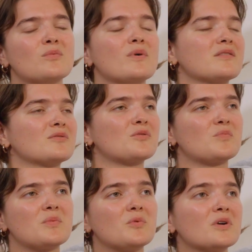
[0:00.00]
whether or not
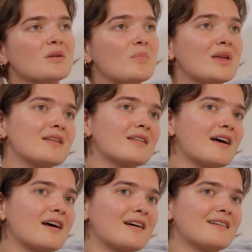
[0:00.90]
people are going to be
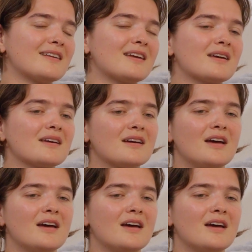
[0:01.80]
there, like